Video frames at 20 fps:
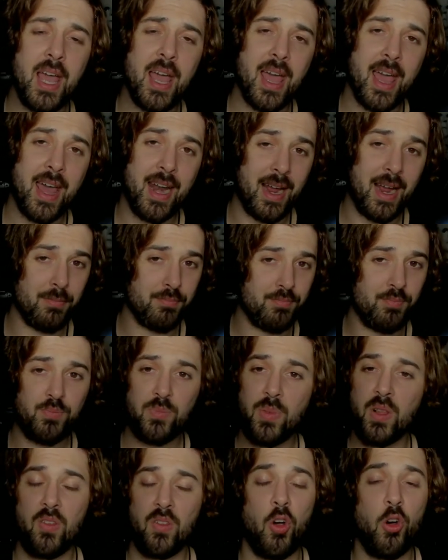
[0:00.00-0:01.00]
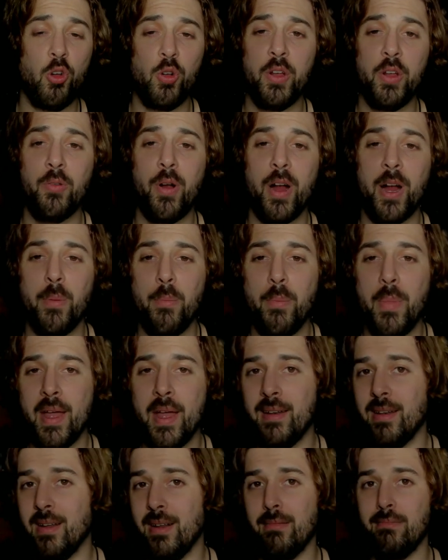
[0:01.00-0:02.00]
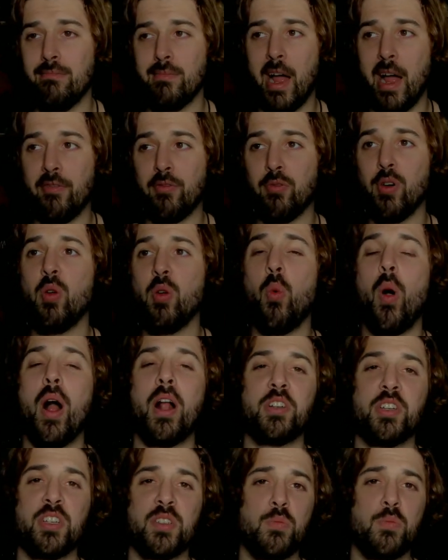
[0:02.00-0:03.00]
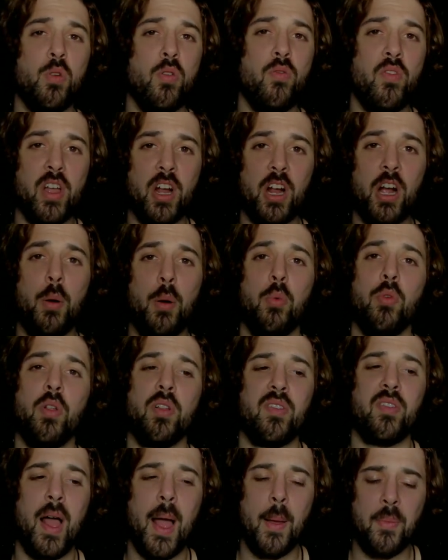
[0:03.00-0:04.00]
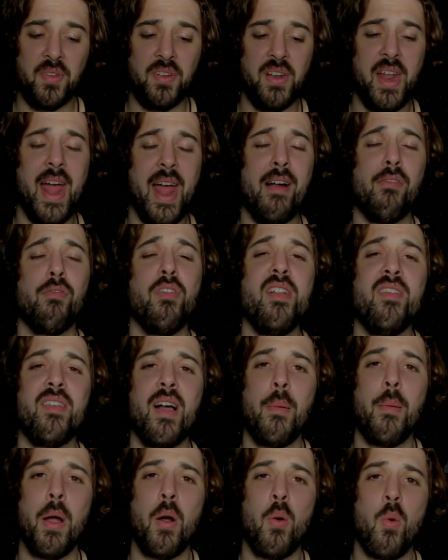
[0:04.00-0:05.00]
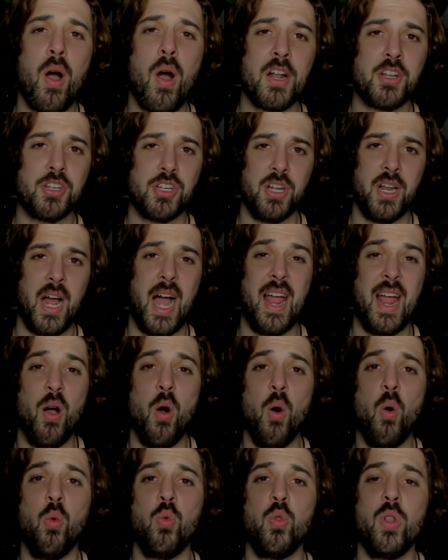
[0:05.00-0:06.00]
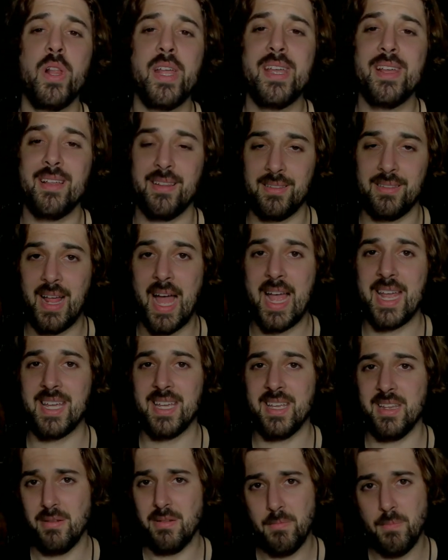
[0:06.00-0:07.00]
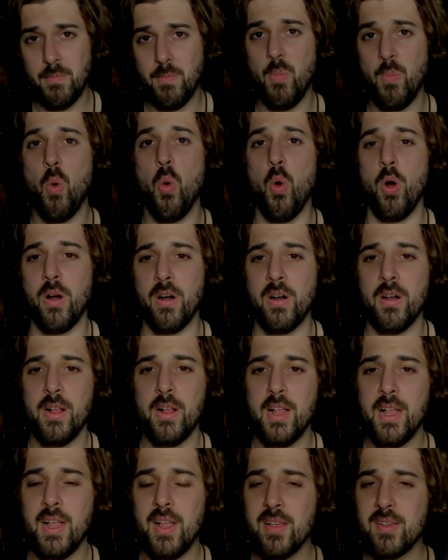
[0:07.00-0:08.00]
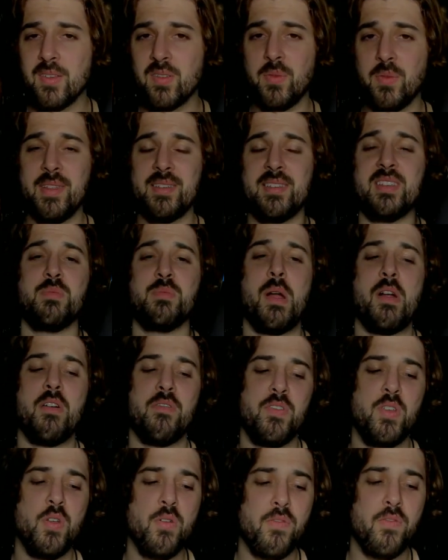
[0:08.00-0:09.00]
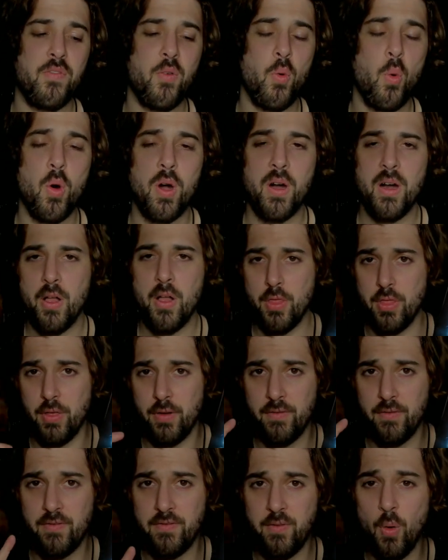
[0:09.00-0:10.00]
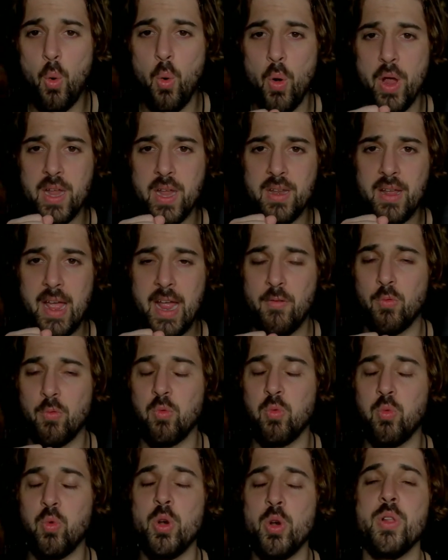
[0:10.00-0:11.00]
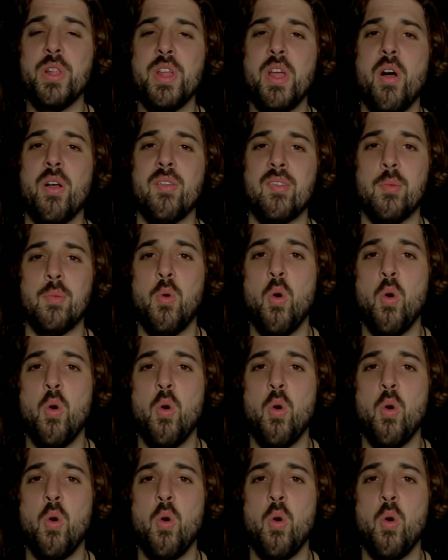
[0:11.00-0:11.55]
and I totally recommend it. I've rewatched this movie a couple of times, and every time I watch it, I only like it more. So this is my review for The Void, a really awesome